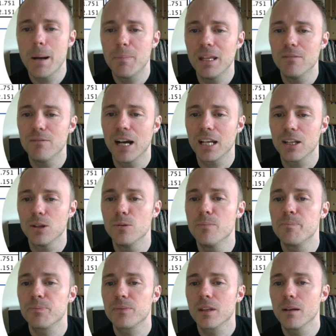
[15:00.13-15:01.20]
a
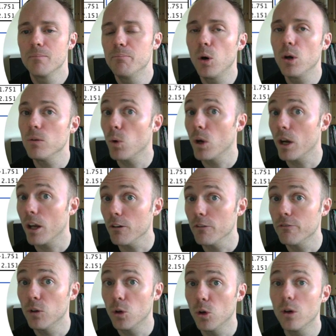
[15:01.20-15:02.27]
p-value
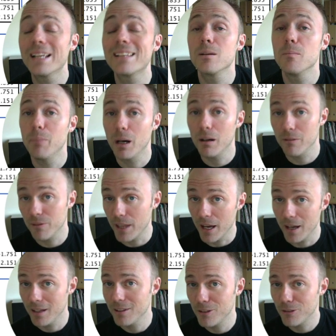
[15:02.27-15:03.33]
0.104. It's
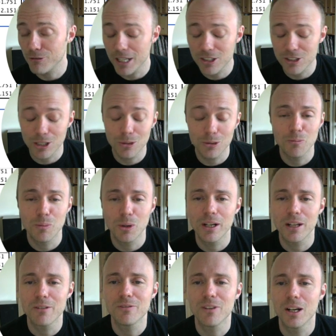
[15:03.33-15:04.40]
above that
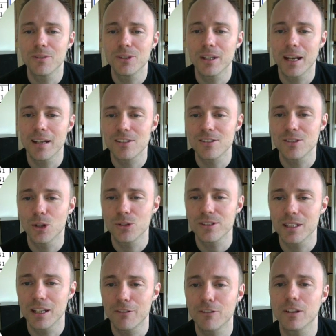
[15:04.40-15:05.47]
threshold of 0.05, so again
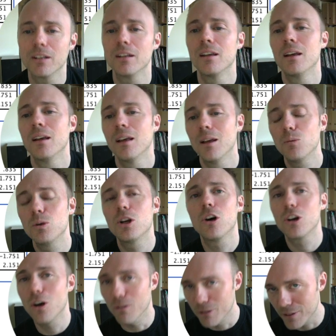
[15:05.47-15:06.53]
it's non-significant.
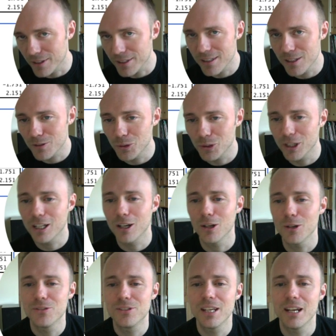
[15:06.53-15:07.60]
we got a confidence
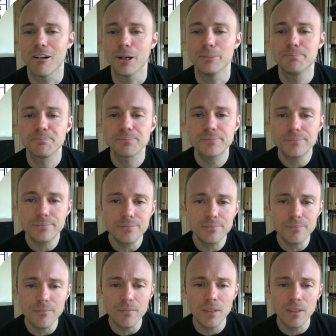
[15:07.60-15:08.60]
interval that includes 0.